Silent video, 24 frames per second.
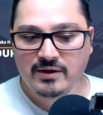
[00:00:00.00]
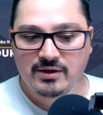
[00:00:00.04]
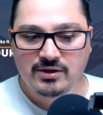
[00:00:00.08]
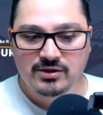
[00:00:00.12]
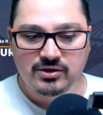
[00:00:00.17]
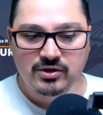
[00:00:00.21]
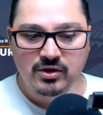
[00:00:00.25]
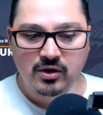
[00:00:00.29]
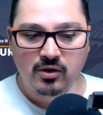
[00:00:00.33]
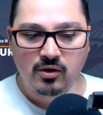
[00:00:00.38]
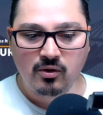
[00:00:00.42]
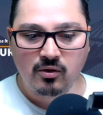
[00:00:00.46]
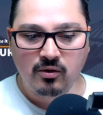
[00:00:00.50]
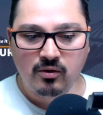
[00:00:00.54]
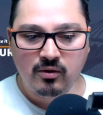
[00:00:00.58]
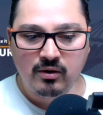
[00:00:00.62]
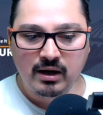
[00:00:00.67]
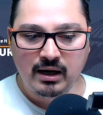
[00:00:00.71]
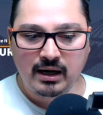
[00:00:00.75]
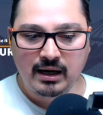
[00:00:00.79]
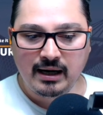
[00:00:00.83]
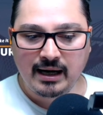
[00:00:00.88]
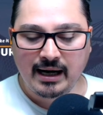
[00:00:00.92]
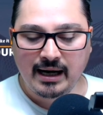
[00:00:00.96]
So uh-huh.
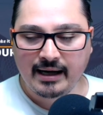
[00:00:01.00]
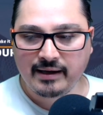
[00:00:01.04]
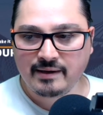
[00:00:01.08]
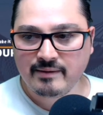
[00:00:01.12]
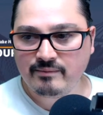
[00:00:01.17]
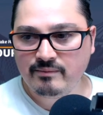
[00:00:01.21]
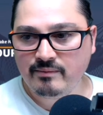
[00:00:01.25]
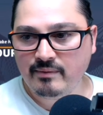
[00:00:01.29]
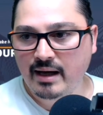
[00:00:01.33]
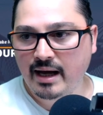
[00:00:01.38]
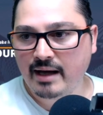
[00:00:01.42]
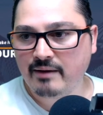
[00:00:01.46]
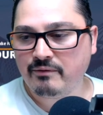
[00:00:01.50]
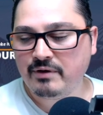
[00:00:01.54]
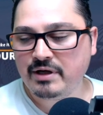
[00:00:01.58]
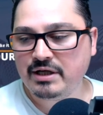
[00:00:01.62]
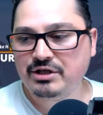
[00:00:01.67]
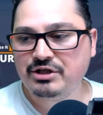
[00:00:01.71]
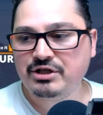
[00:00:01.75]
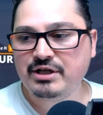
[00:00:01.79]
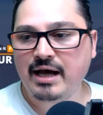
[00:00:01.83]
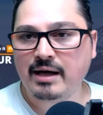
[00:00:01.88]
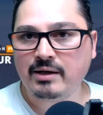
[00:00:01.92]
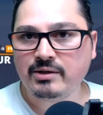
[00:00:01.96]
I I
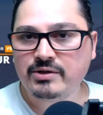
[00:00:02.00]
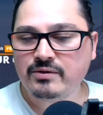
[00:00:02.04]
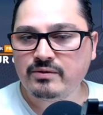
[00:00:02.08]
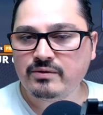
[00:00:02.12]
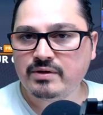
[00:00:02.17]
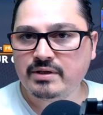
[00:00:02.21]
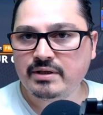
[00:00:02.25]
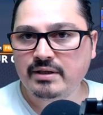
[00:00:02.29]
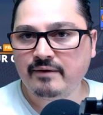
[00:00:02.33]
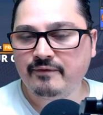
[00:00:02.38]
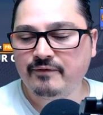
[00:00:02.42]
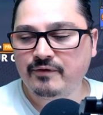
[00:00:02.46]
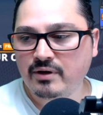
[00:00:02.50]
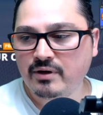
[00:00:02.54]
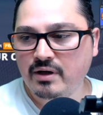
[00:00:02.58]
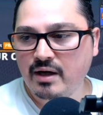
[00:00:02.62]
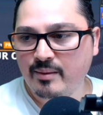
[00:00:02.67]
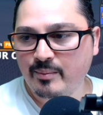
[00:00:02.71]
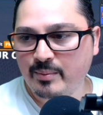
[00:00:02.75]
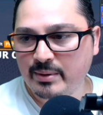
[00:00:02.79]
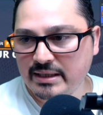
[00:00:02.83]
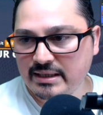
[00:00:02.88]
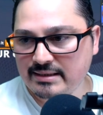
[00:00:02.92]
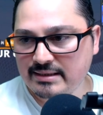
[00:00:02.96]
reached out to a few
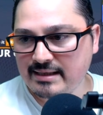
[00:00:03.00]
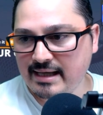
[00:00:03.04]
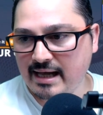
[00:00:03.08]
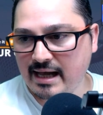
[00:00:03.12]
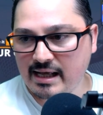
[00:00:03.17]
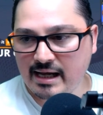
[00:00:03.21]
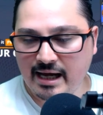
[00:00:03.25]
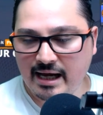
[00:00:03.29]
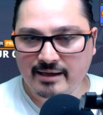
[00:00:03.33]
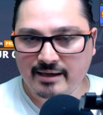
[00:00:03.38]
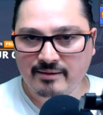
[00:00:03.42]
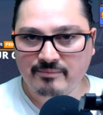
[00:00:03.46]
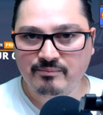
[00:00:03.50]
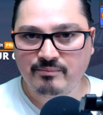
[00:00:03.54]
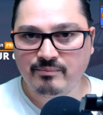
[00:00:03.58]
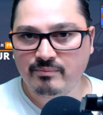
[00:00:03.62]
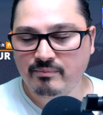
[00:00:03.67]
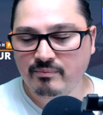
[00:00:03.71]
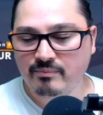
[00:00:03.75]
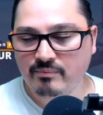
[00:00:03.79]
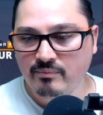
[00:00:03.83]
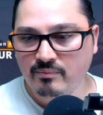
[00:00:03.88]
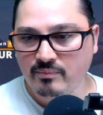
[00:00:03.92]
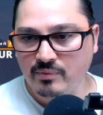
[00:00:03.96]
companies that I
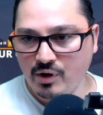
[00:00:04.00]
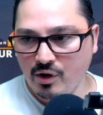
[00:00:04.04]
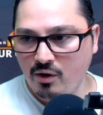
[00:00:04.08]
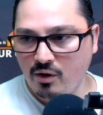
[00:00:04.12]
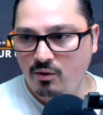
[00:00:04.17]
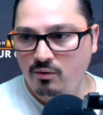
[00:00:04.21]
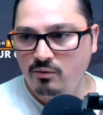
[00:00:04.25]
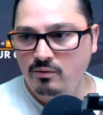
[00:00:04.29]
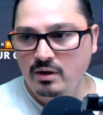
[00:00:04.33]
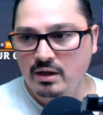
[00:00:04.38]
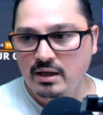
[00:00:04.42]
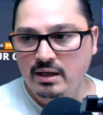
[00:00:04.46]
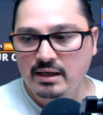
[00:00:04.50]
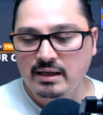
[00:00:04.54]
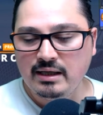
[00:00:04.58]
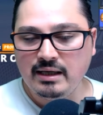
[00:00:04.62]
know